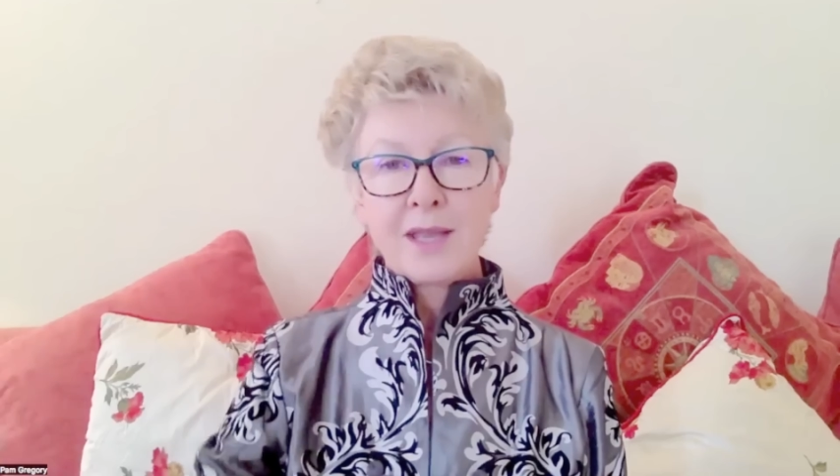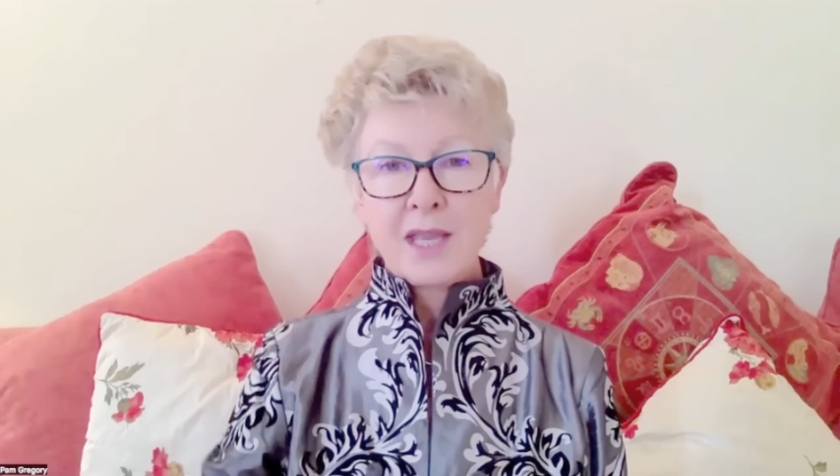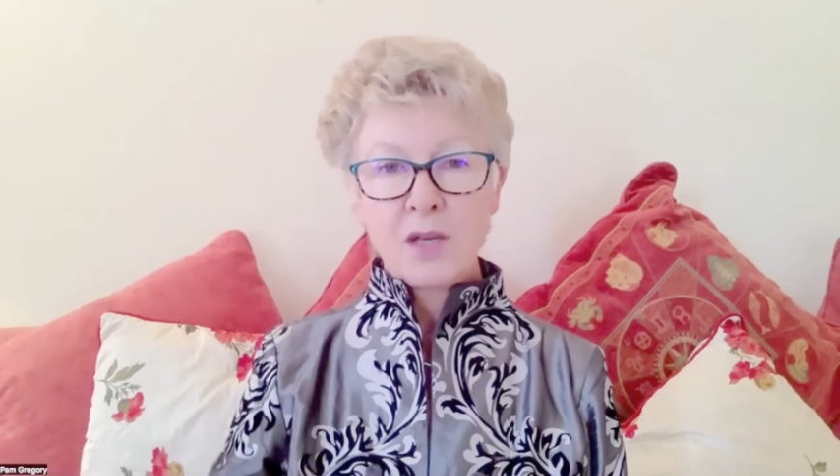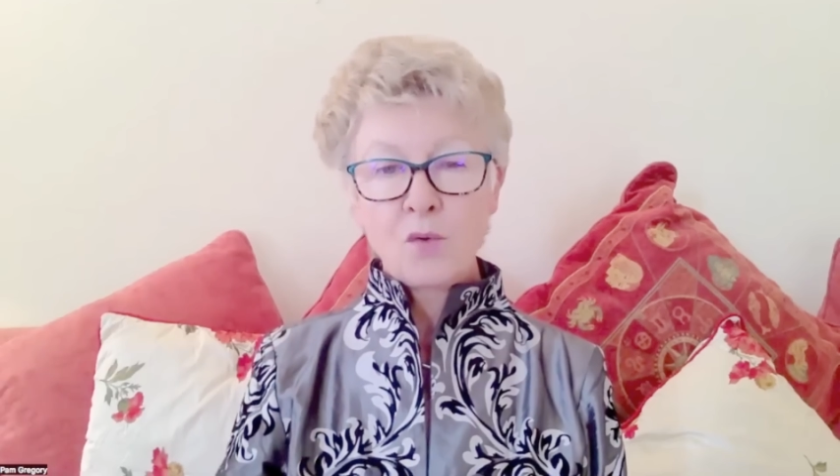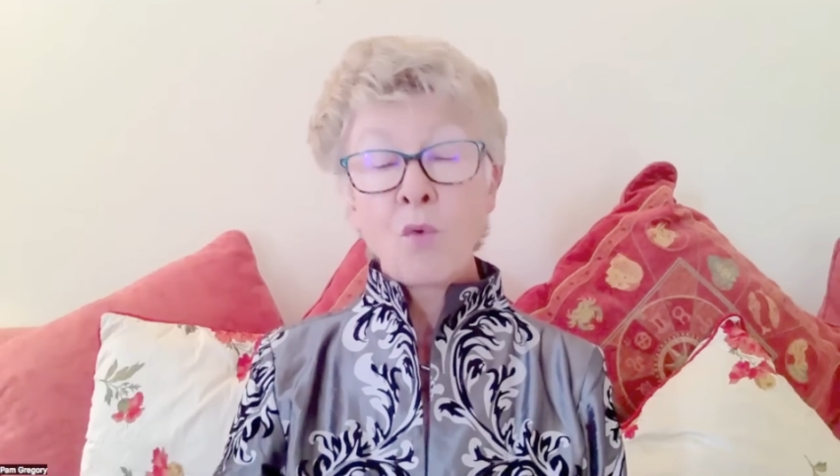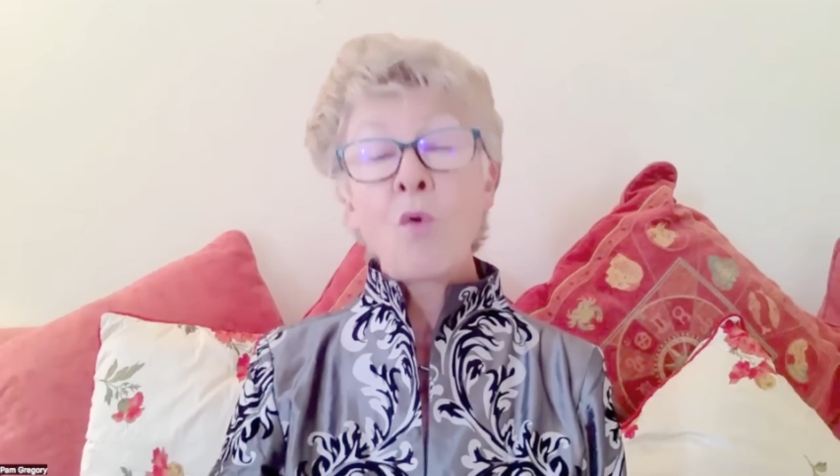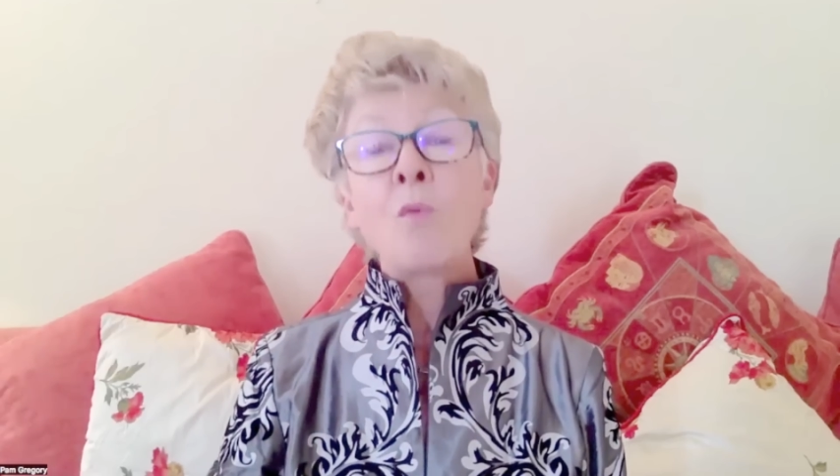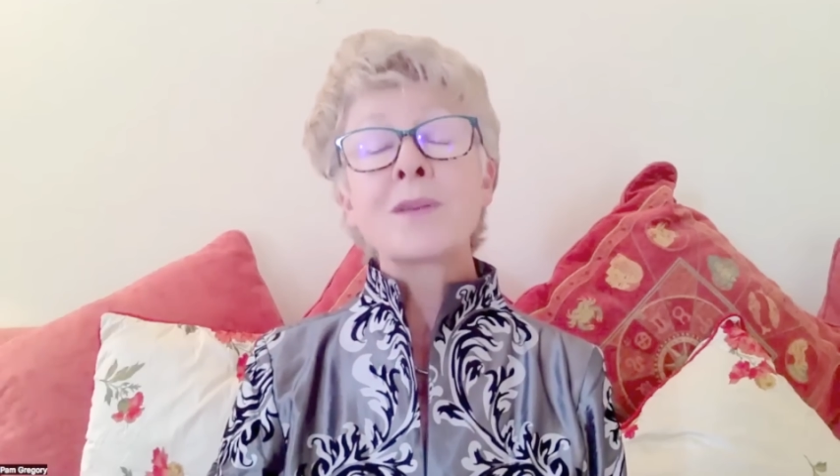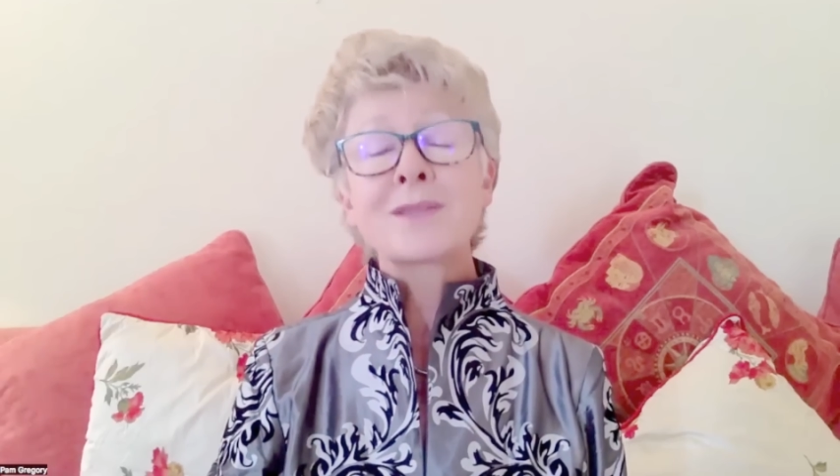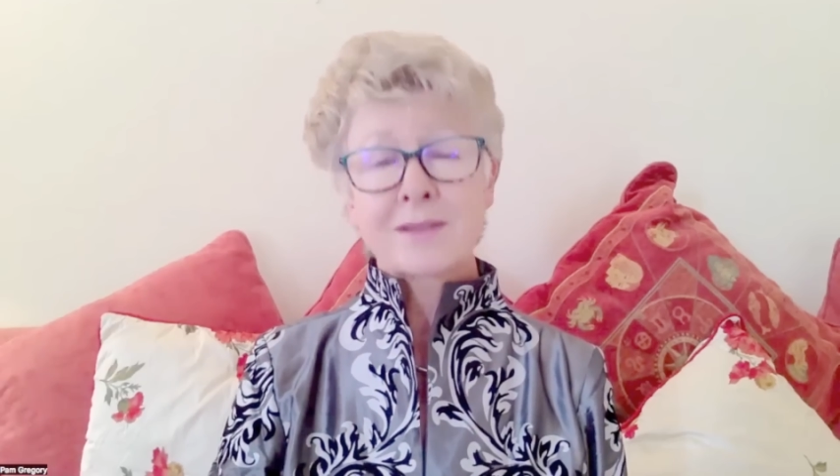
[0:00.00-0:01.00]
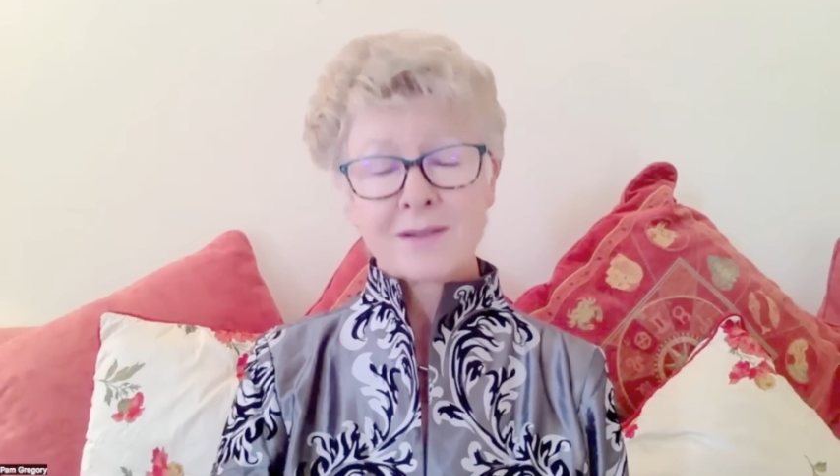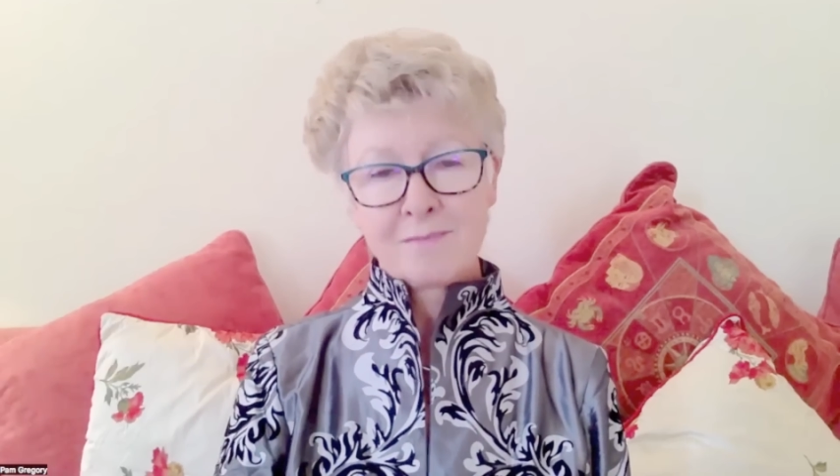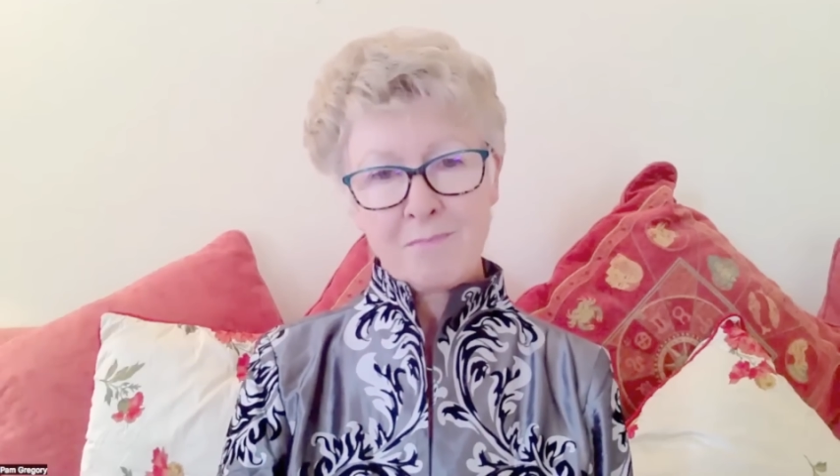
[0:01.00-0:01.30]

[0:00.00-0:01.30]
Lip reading: enormous